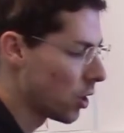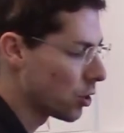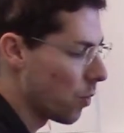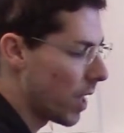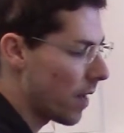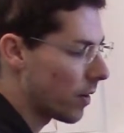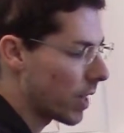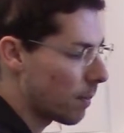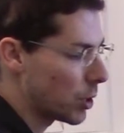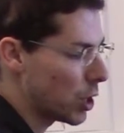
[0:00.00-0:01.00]
So we have
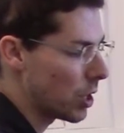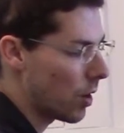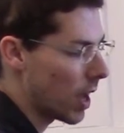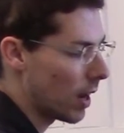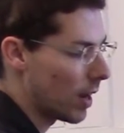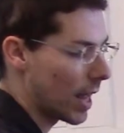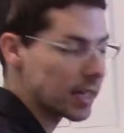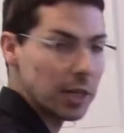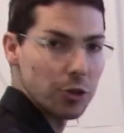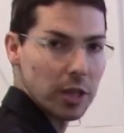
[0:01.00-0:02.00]
our cappuccino and our
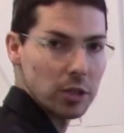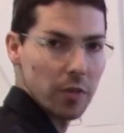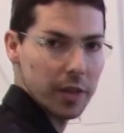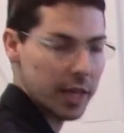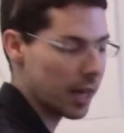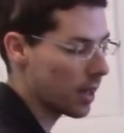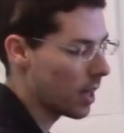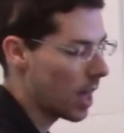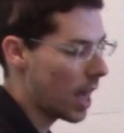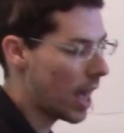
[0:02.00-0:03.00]
latte drinks over here.